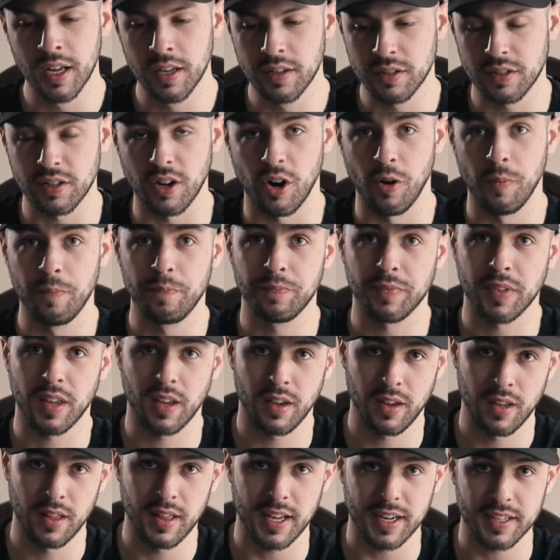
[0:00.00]
So
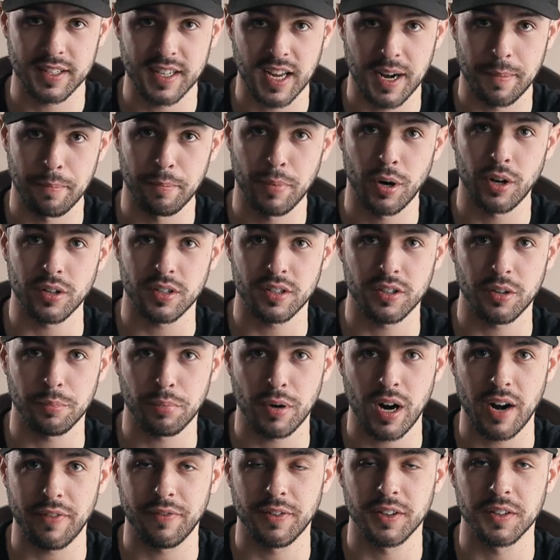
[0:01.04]
like I said, personal
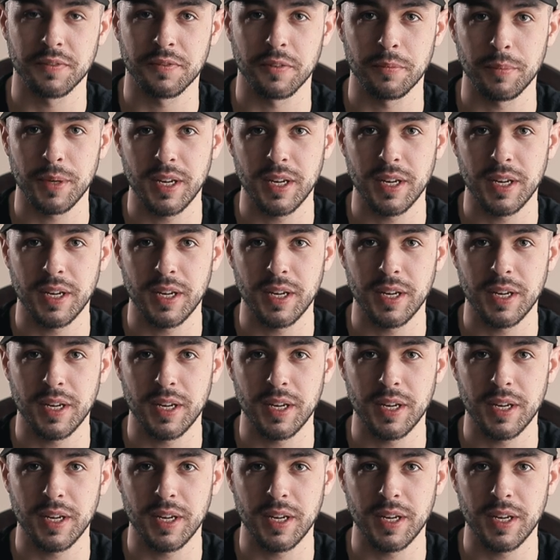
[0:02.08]
preference for